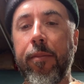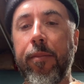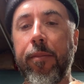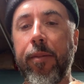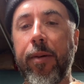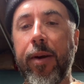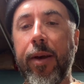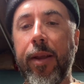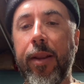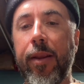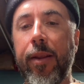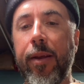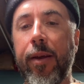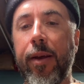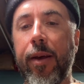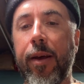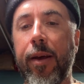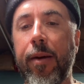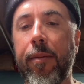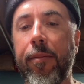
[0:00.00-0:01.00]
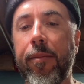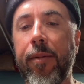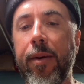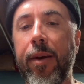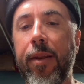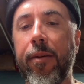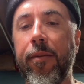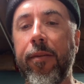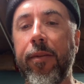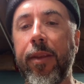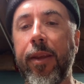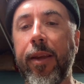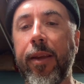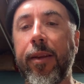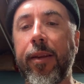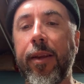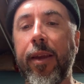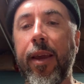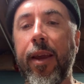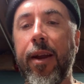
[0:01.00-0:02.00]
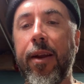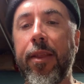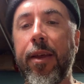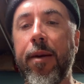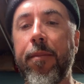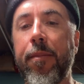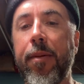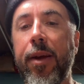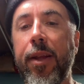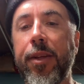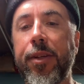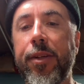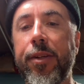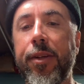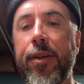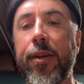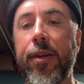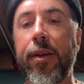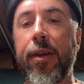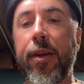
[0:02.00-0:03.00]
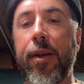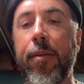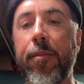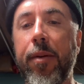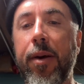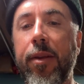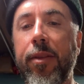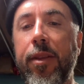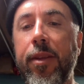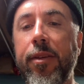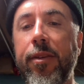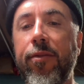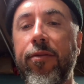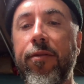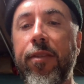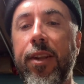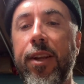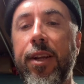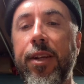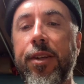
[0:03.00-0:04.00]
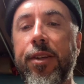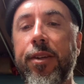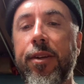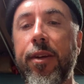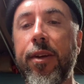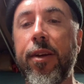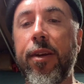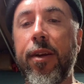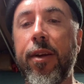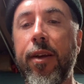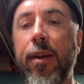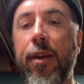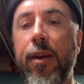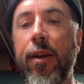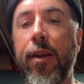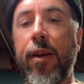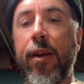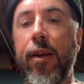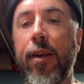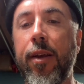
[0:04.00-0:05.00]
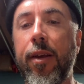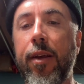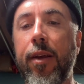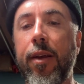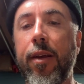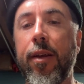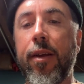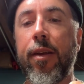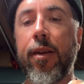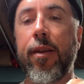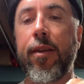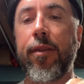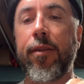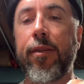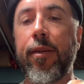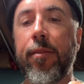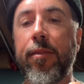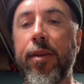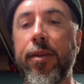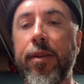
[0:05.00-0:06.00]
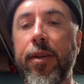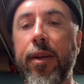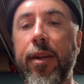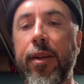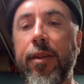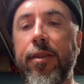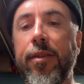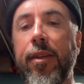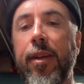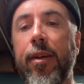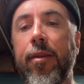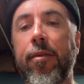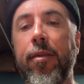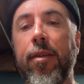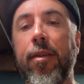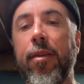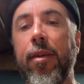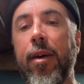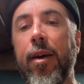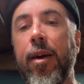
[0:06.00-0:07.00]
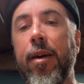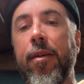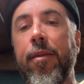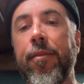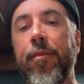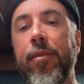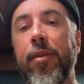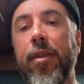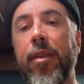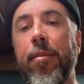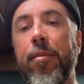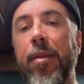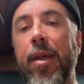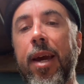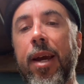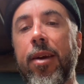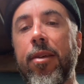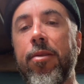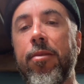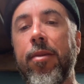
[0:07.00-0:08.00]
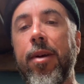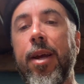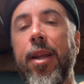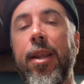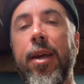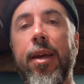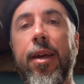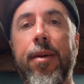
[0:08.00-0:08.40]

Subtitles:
But I don't really care that much about this finish, so I'm just gonna stick with the black thread,